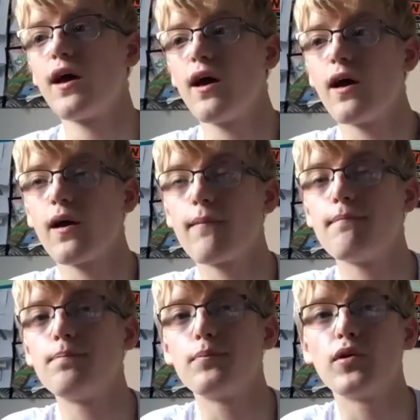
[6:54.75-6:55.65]

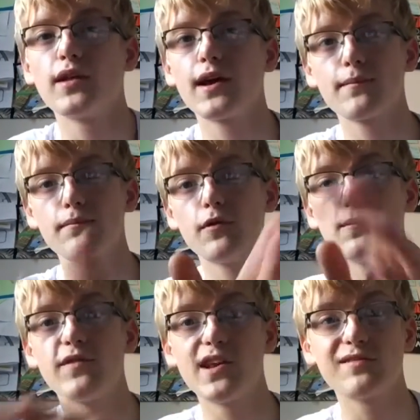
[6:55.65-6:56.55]
But like, all
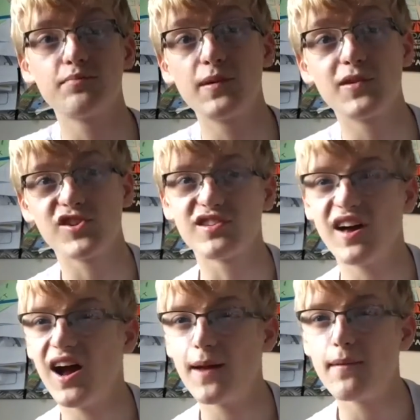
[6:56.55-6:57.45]
my videos are pretty much on
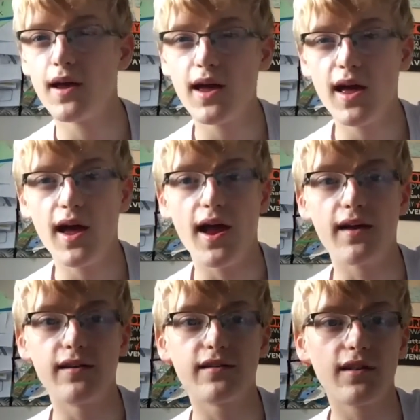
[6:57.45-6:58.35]
time.
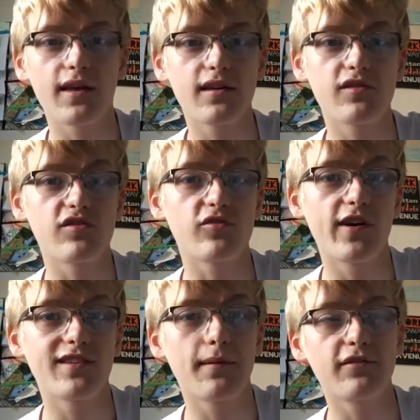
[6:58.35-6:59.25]
And like, it's just
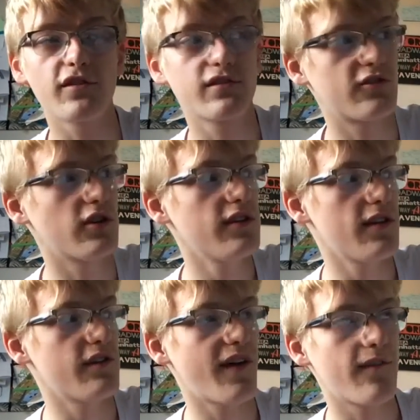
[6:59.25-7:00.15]
crazy how my vlogs have done
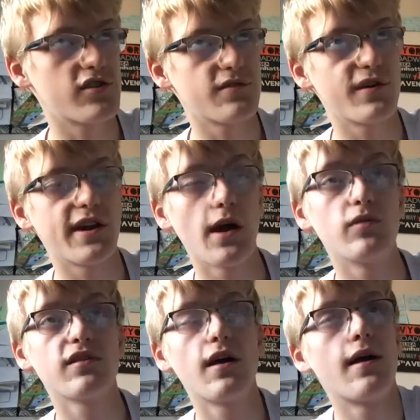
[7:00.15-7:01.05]
nearly 500 videos.